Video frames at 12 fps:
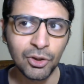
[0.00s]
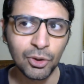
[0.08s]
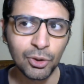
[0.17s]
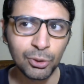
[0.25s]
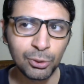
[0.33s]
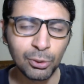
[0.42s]

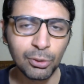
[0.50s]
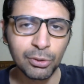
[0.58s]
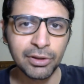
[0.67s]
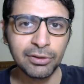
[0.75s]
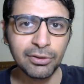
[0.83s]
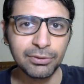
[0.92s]

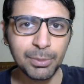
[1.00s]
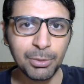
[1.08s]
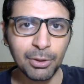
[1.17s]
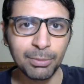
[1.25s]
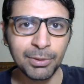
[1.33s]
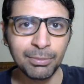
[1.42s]
sources of the
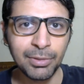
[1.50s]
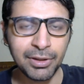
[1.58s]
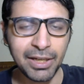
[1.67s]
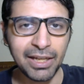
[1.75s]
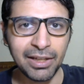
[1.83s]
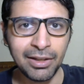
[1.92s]
problem
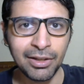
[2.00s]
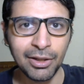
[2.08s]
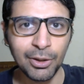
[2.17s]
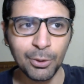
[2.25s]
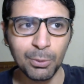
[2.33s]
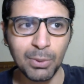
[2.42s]
stay
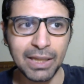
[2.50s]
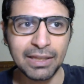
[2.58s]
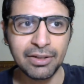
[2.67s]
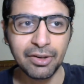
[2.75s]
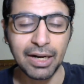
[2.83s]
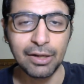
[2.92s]
while they
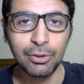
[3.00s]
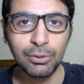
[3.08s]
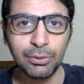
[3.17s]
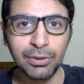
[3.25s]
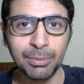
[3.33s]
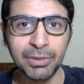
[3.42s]
try to do
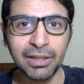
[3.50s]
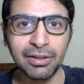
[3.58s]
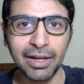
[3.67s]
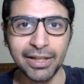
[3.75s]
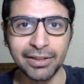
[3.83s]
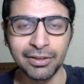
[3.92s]
something
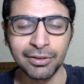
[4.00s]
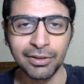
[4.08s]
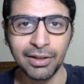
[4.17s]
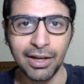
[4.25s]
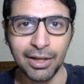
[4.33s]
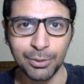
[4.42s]
right
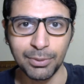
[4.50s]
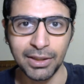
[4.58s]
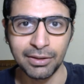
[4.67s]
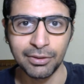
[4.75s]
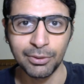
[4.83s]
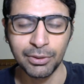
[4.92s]
as
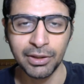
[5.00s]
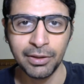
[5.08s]
well. Okay,